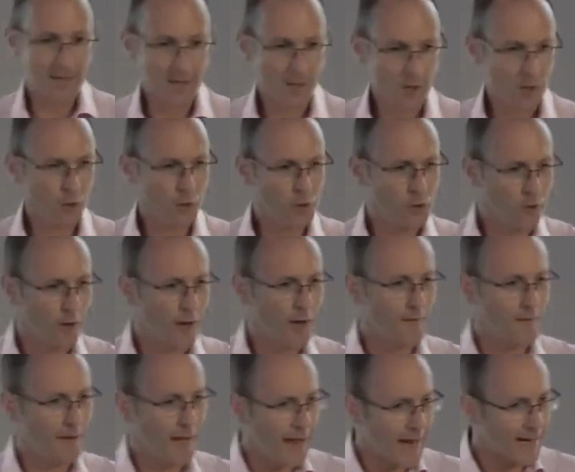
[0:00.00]
Your driver,
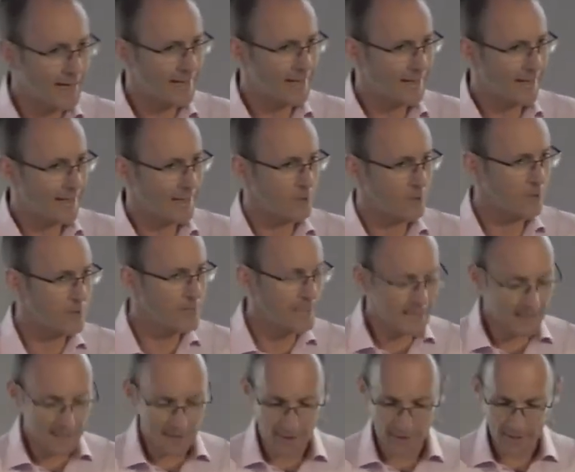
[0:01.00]
Andy, it's always
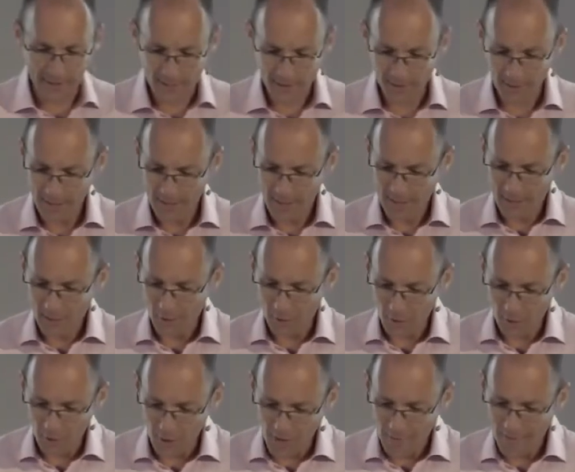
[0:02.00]
Andy on our street, your
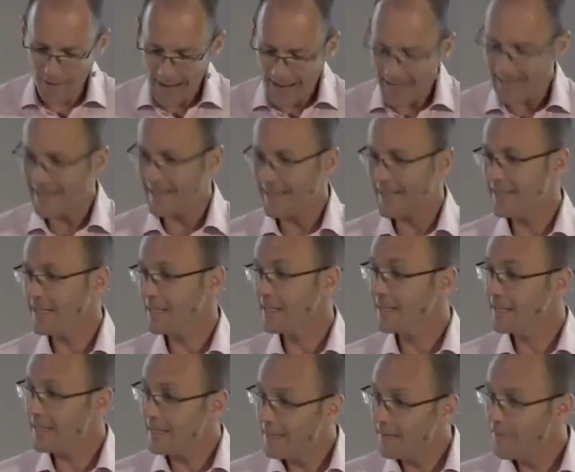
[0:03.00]
driver, Andy, is going to
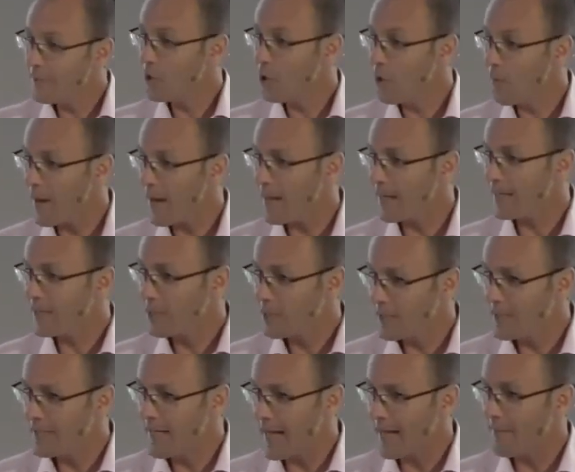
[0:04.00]
deliver your package
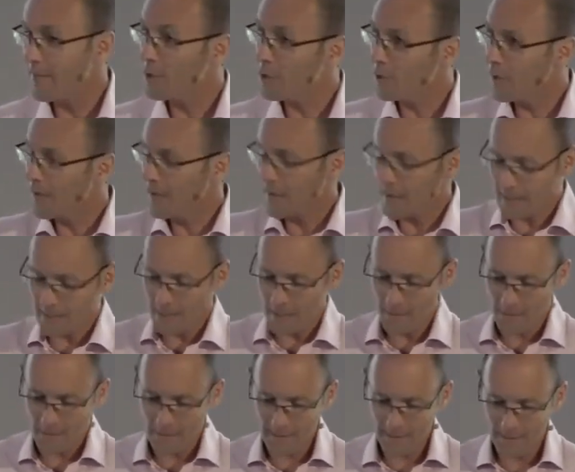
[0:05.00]
today between this time
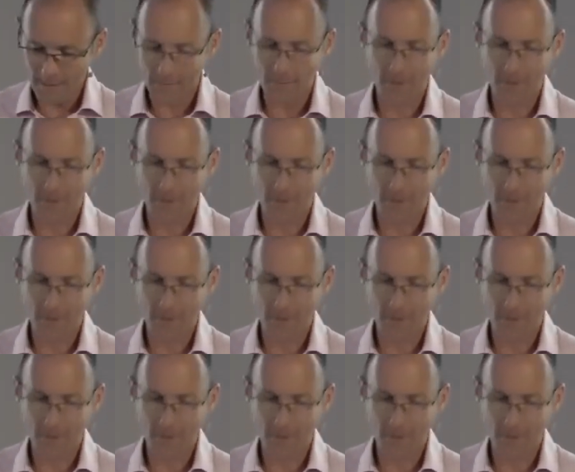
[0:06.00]
and this time.